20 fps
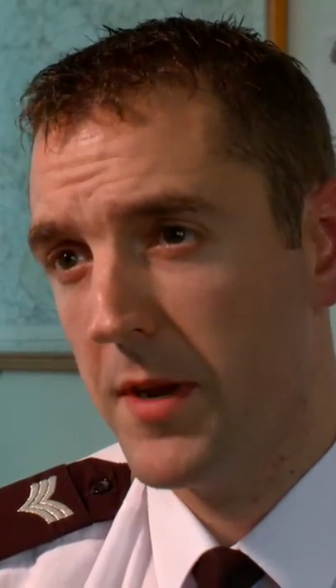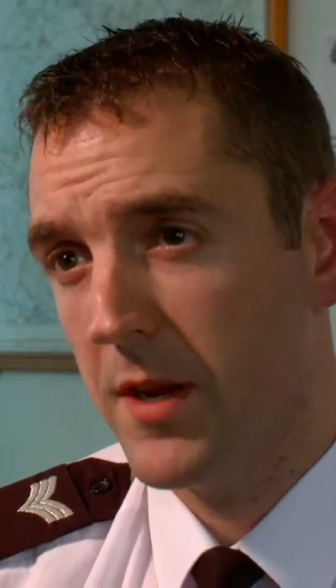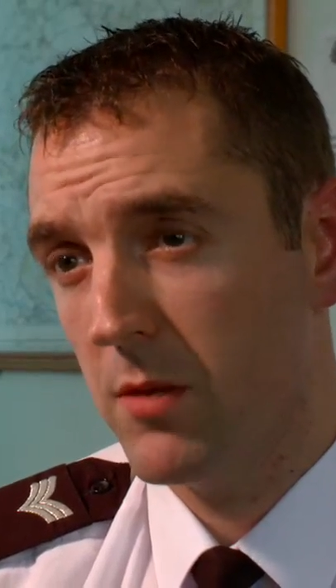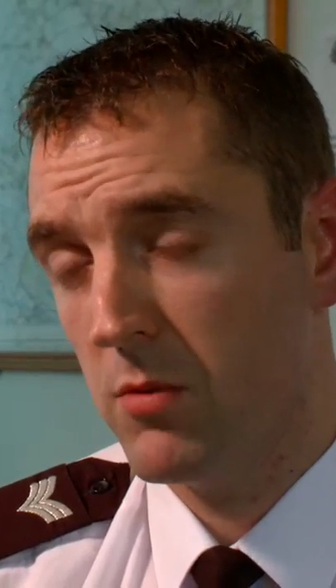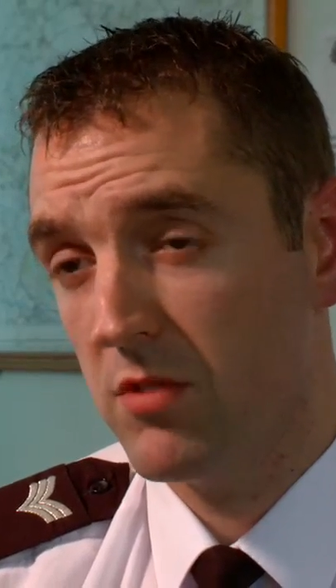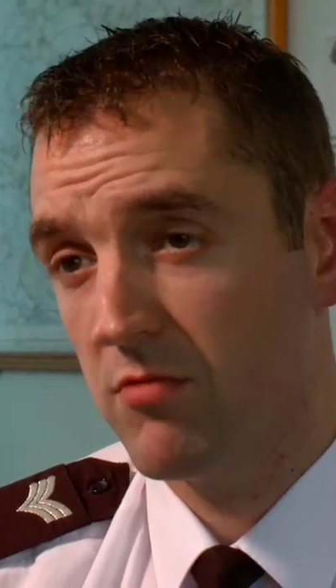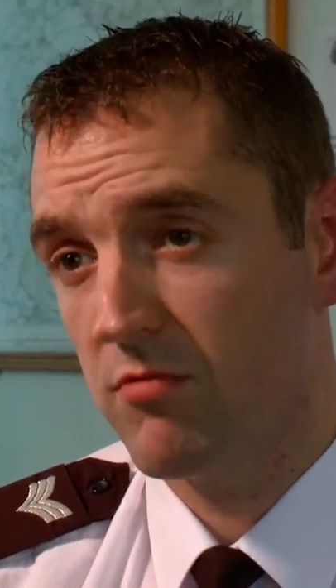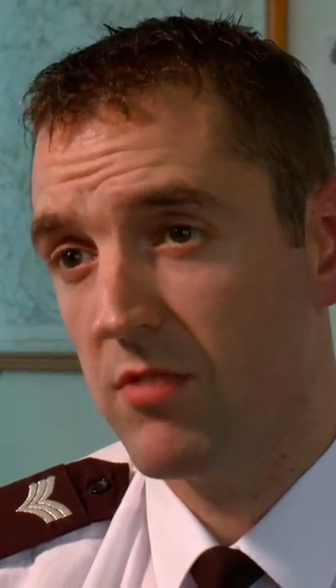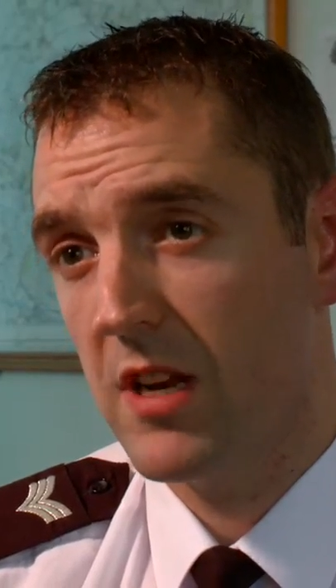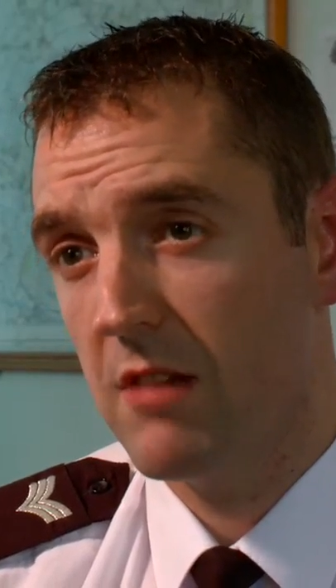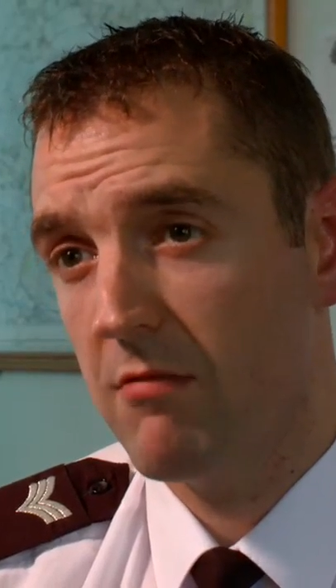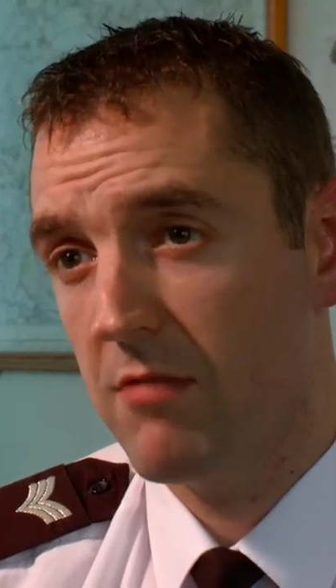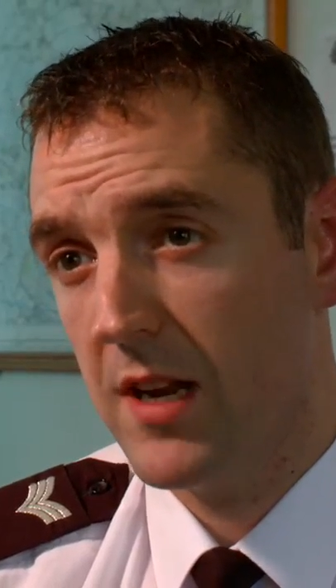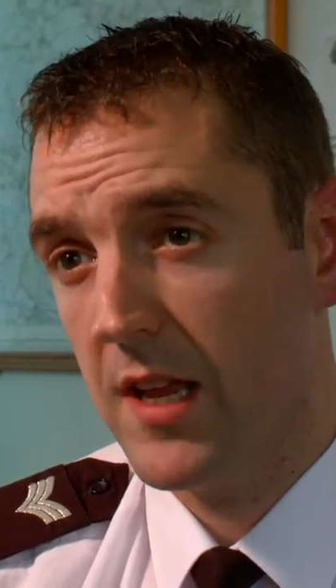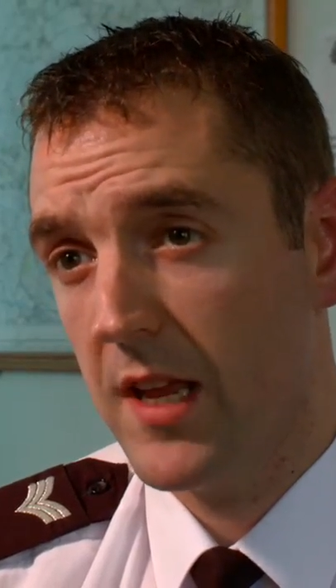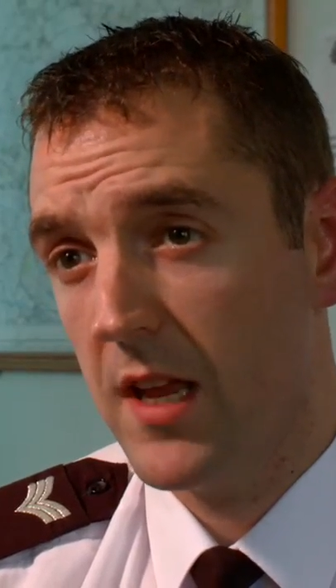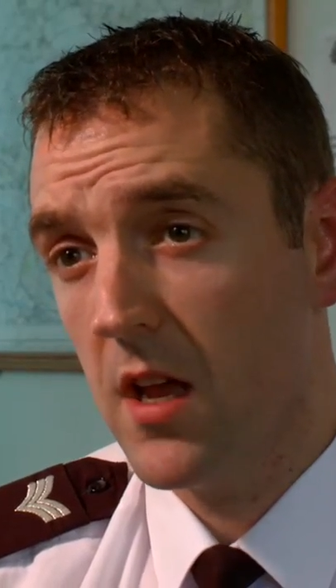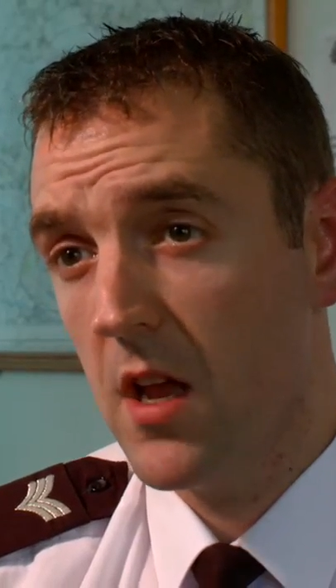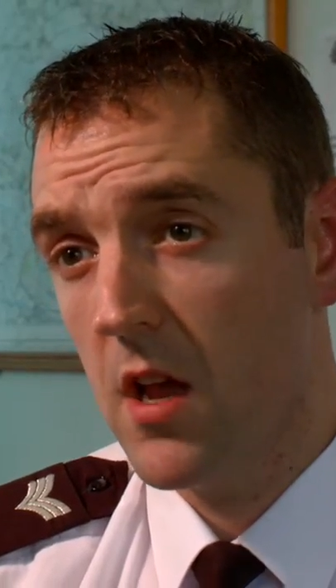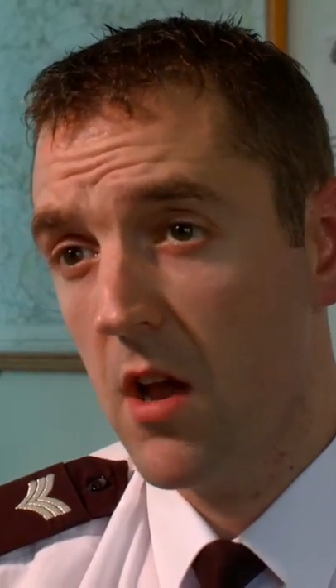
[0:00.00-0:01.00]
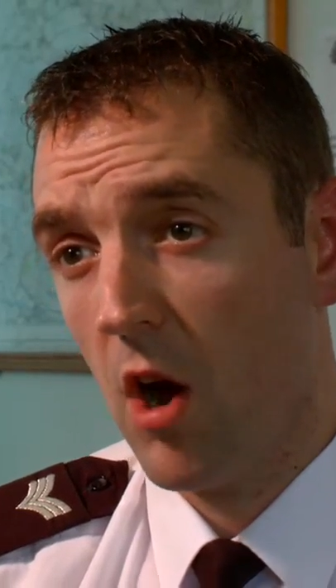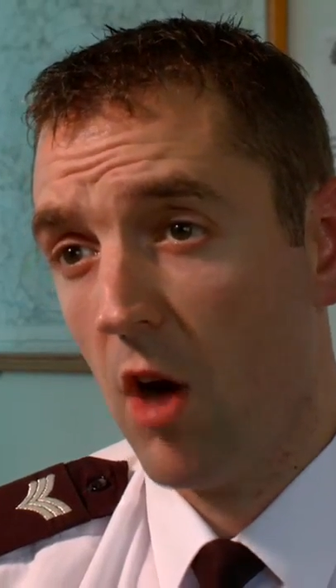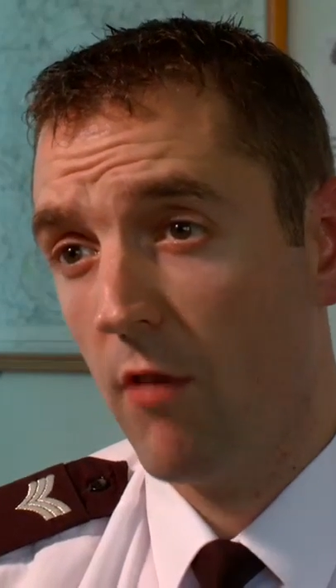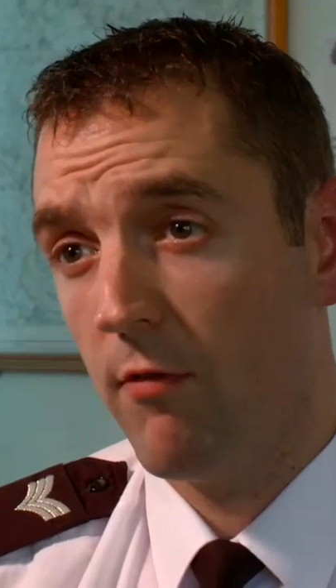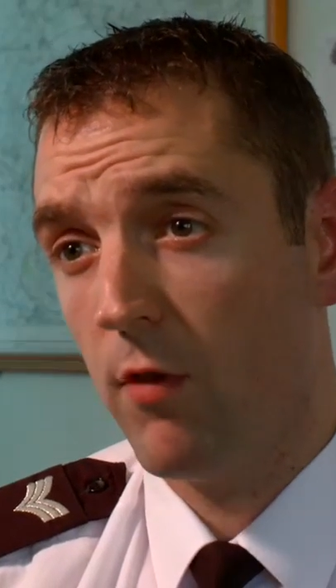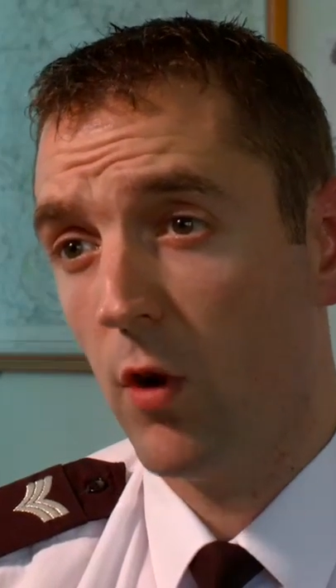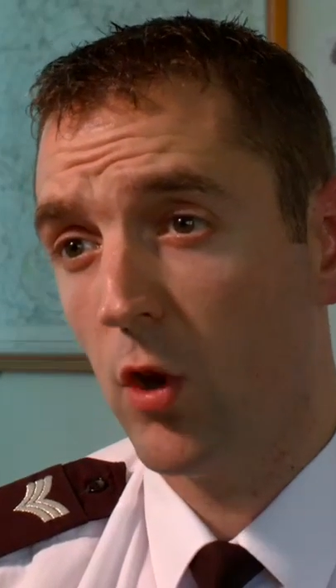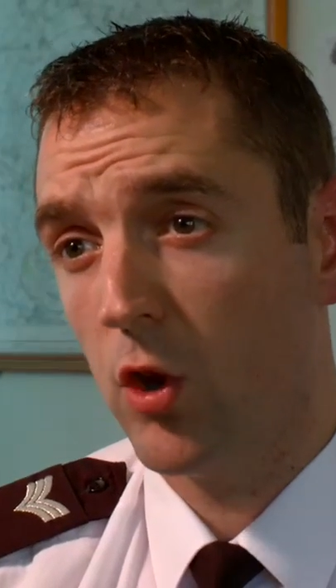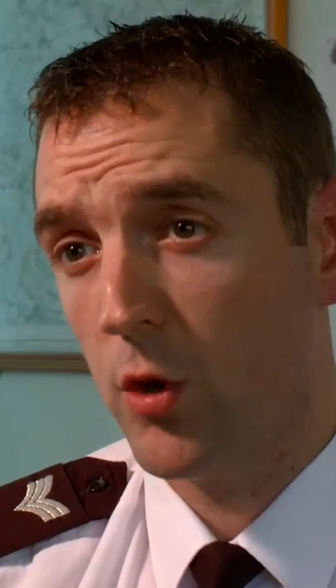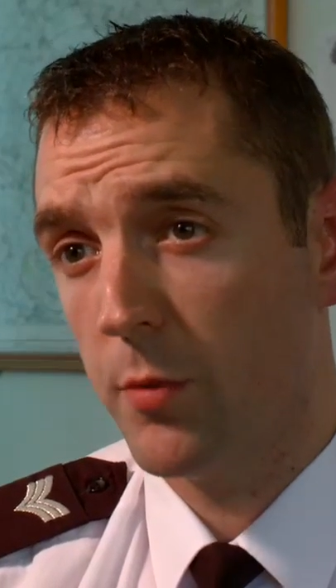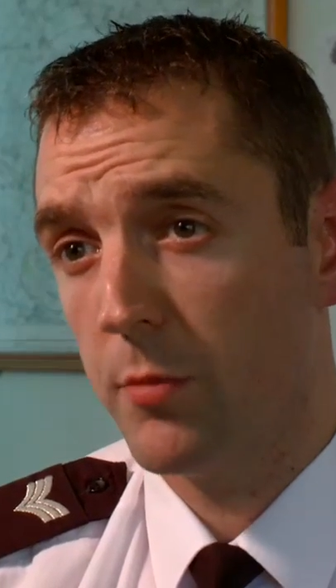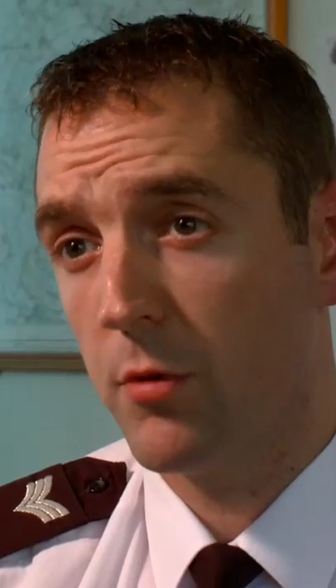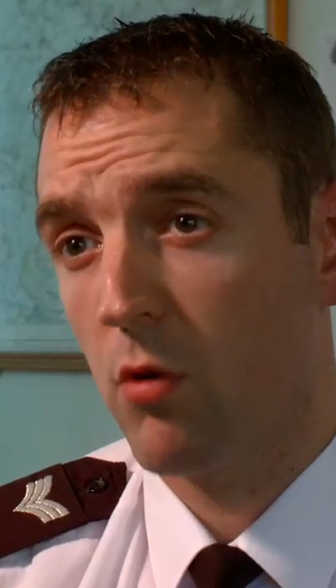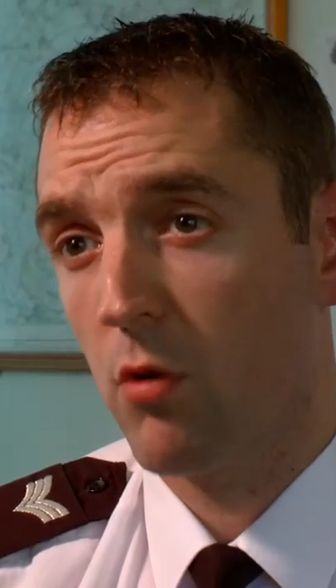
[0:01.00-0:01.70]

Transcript: and it was really a volume